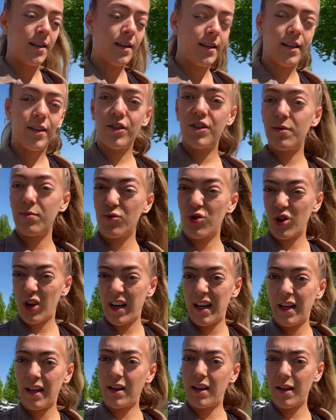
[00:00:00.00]
there's some
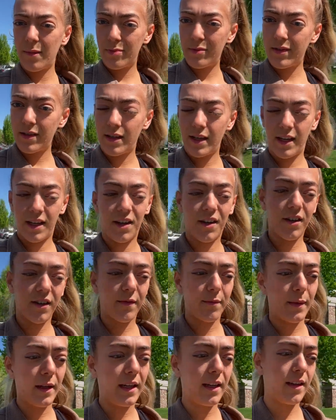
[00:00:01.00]
training clips in here of
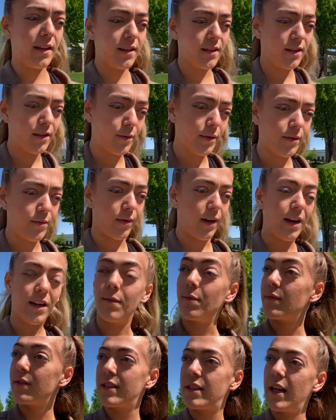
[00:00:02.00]
me doing
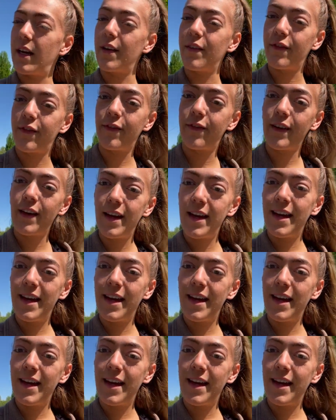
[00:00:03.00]
random stuff.